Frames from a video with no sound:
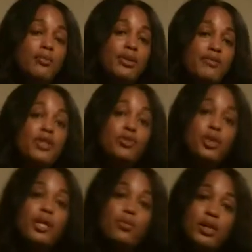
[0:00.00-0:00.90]
But
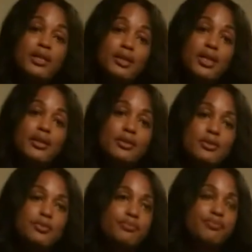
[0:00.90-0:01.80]
eventually he wanted
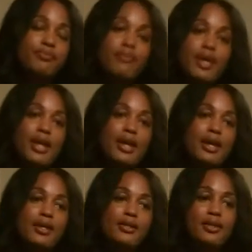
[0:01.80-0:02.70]
kids.
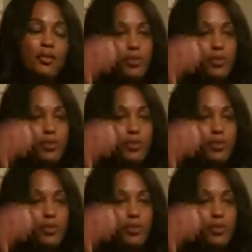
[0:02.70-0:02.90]
And